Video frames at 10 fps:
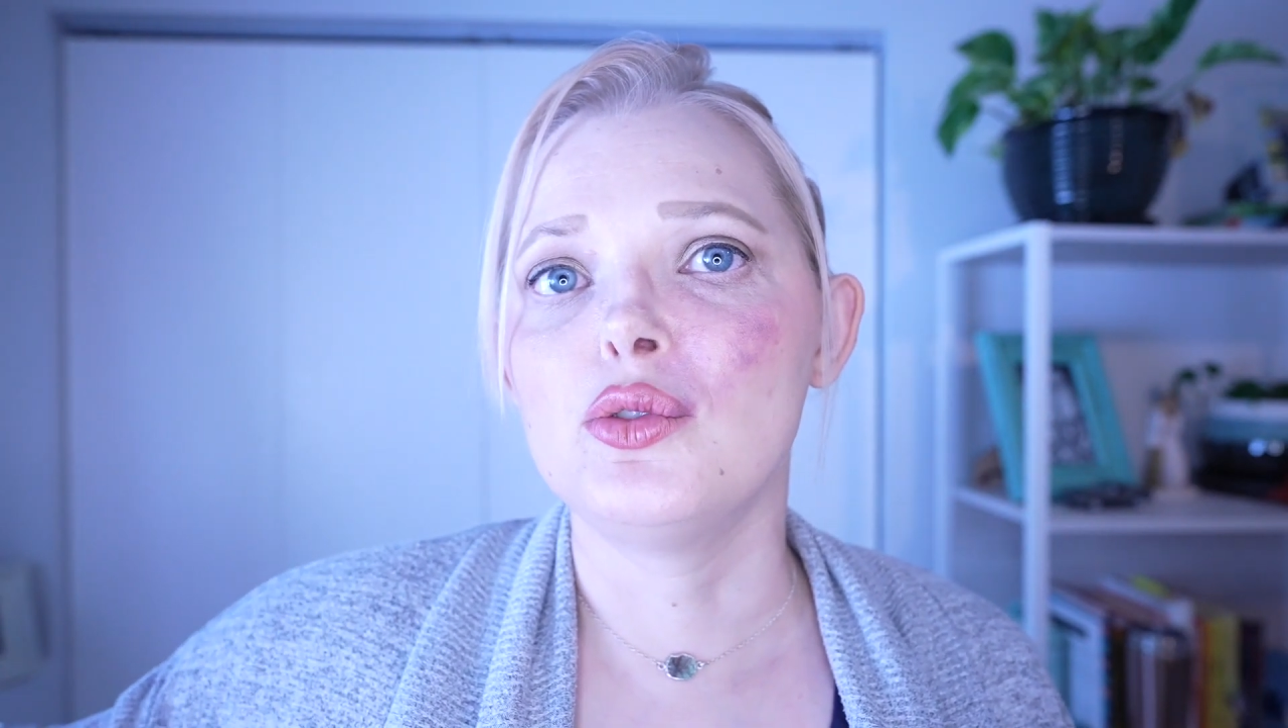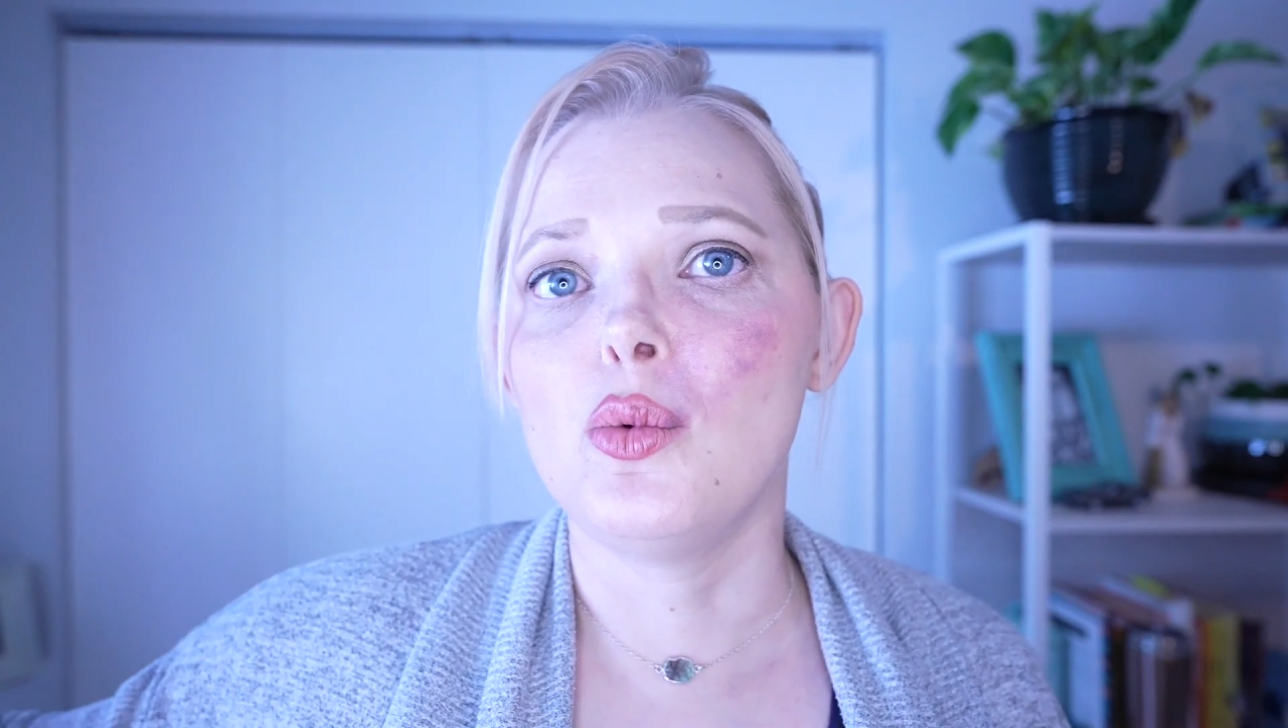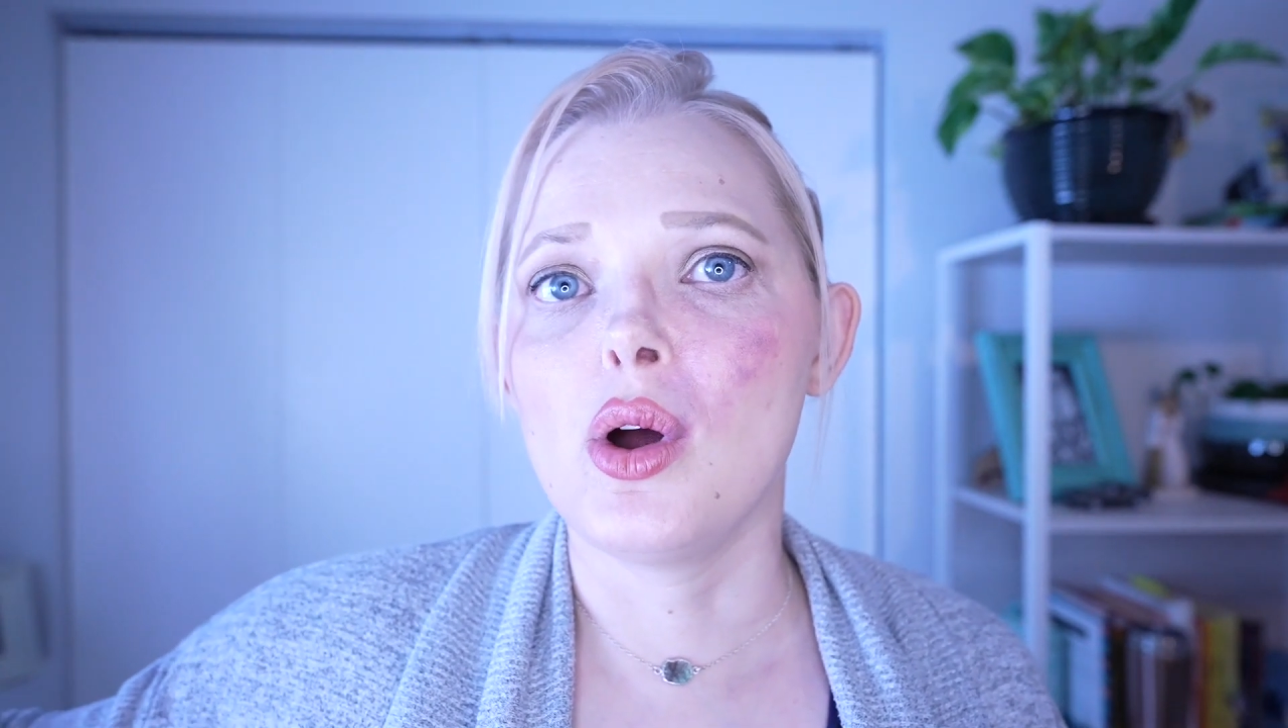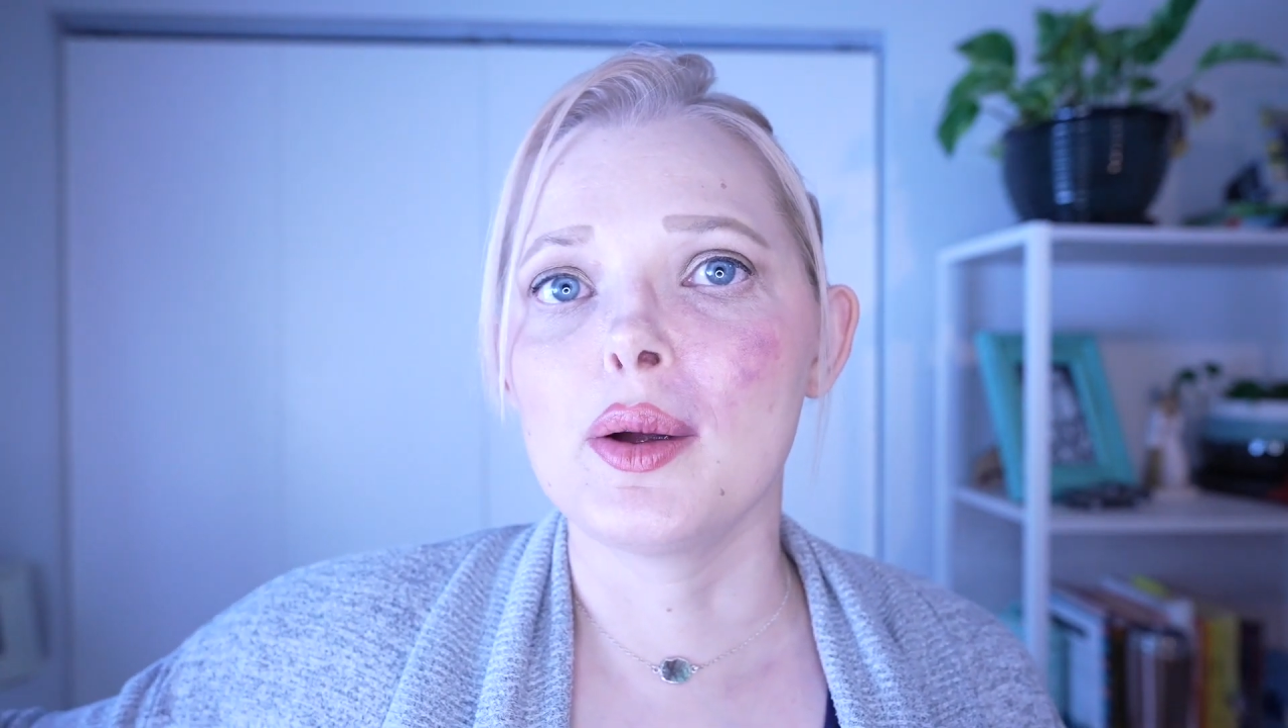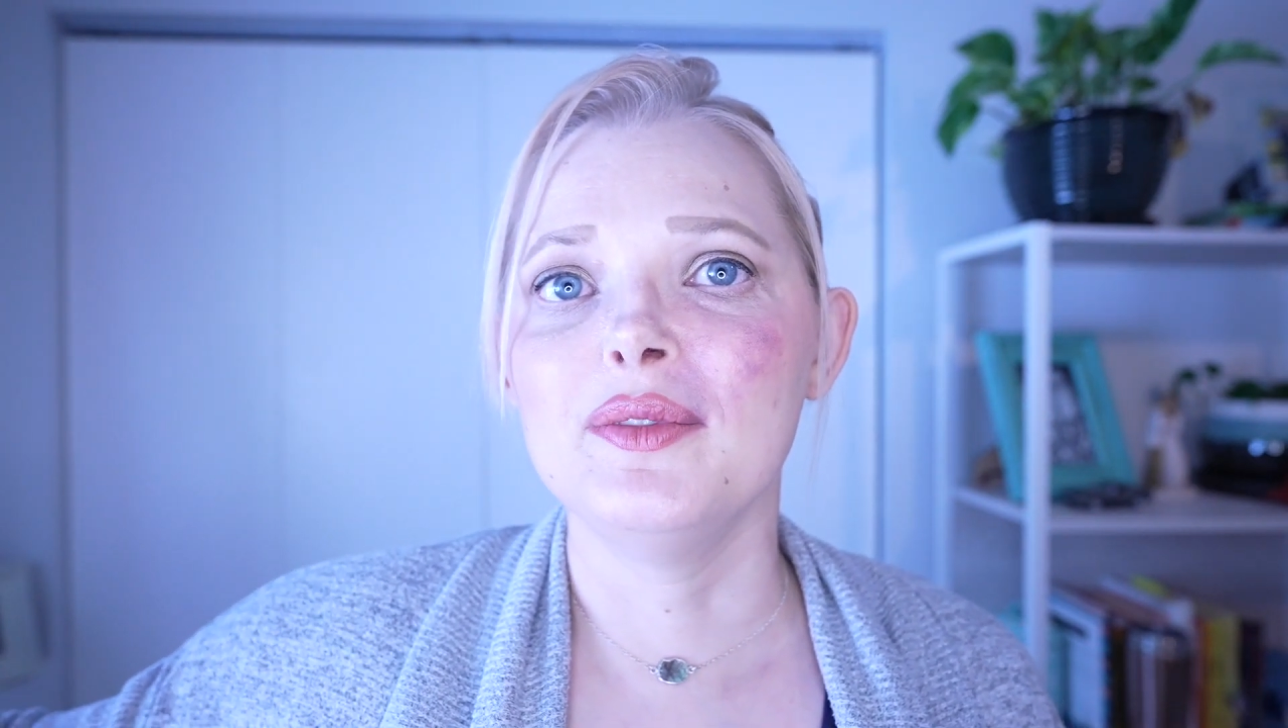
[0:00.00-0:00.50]

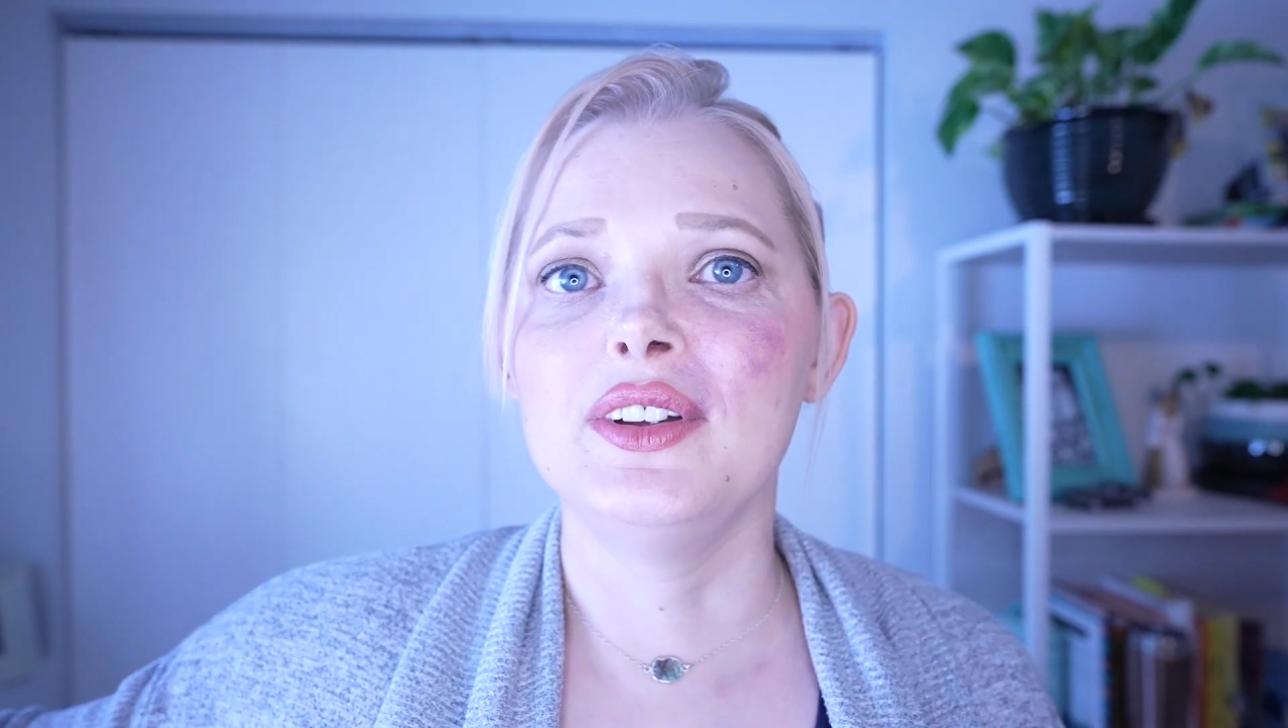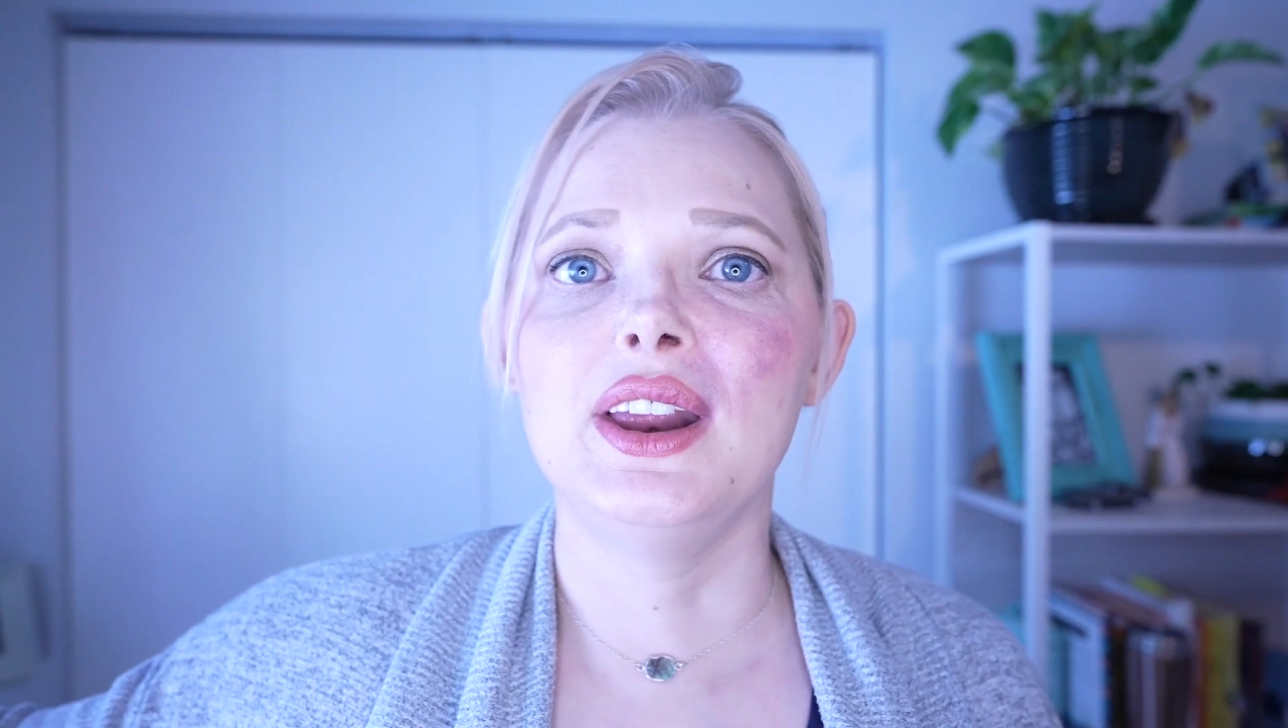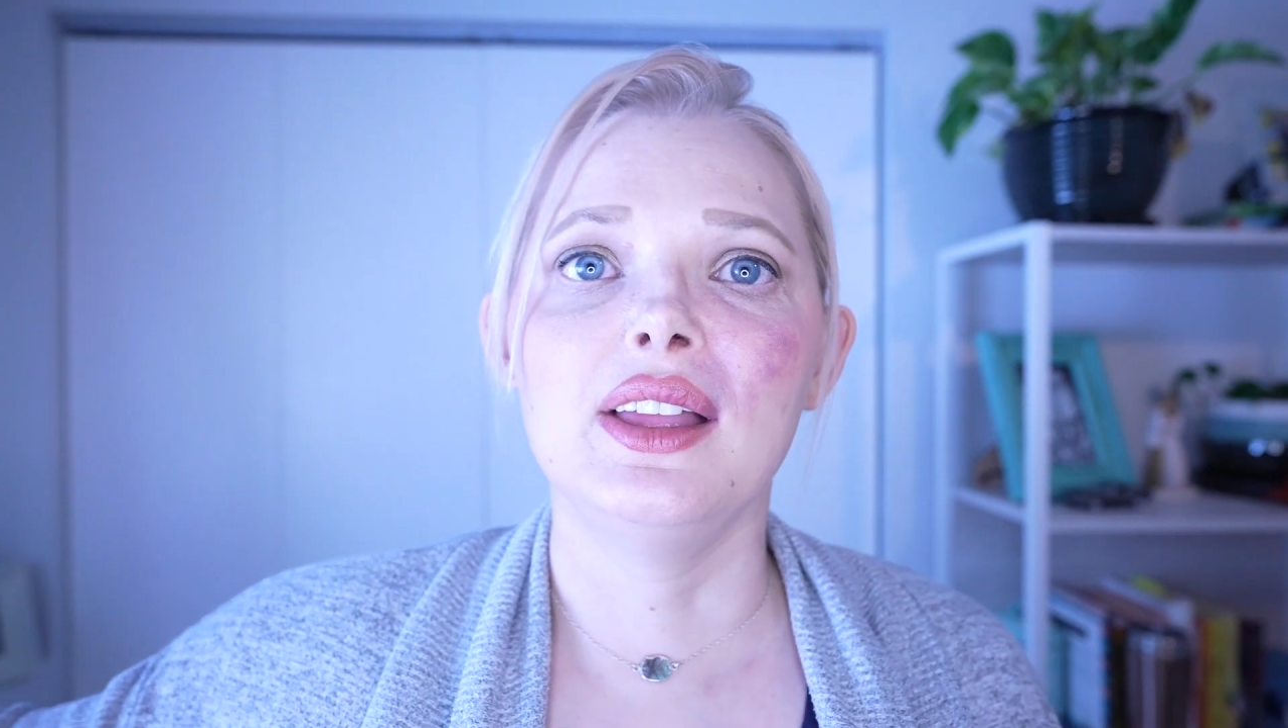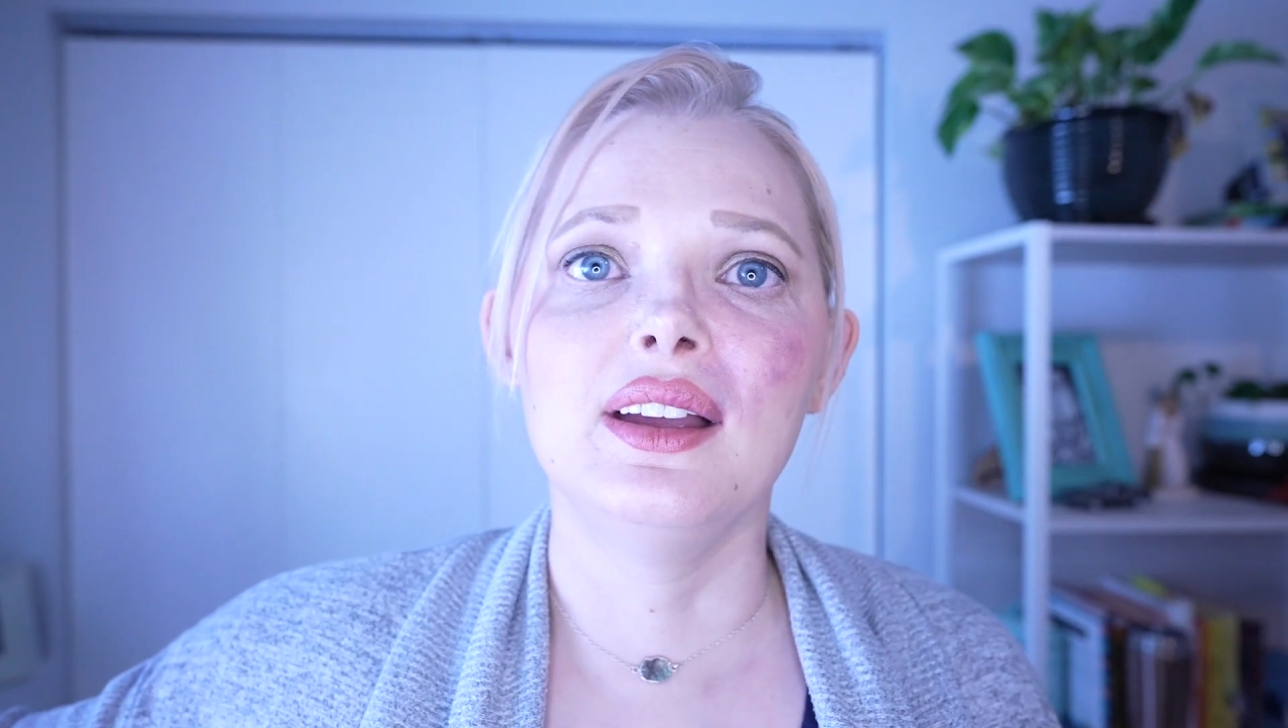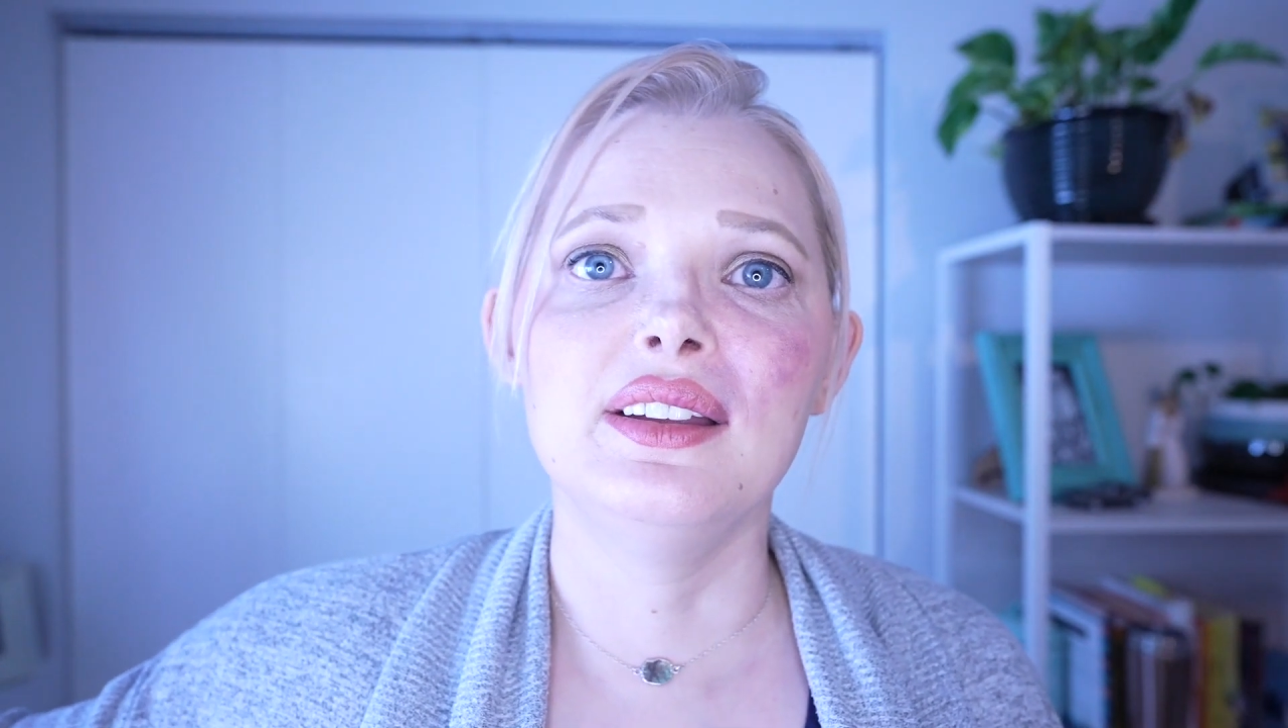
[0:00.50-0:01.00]
warm
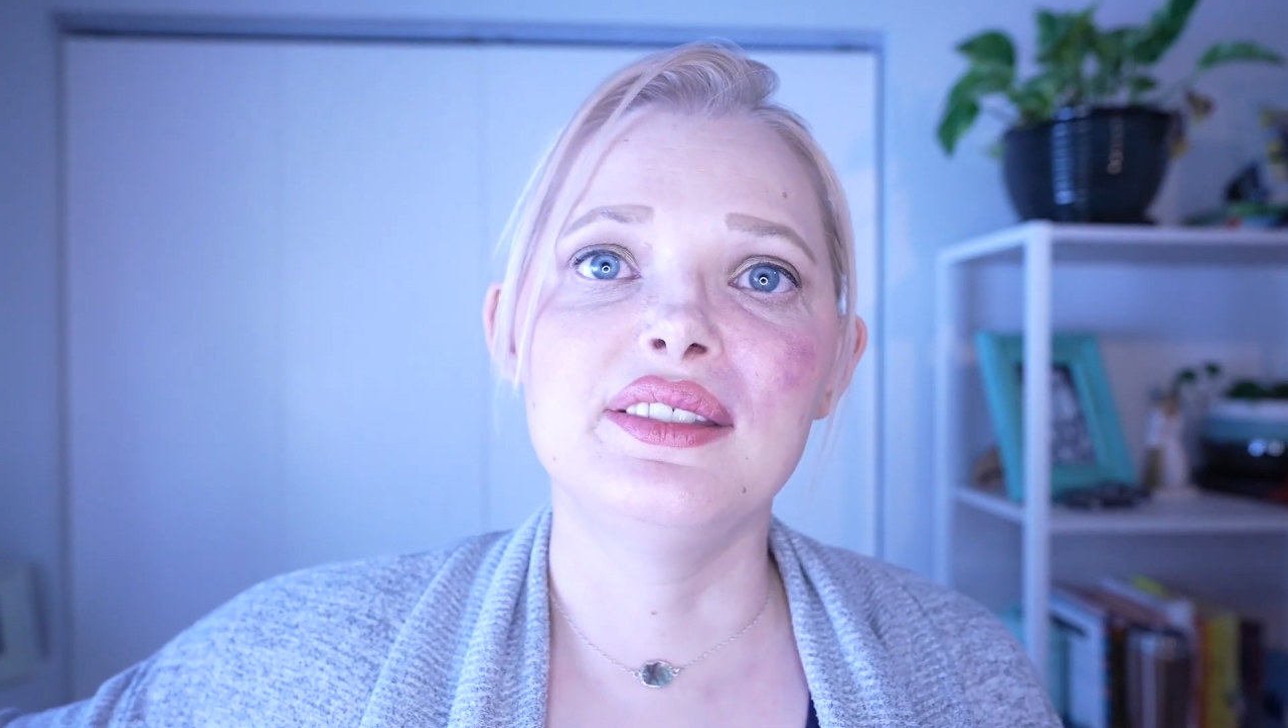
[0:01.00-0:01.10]
vanilla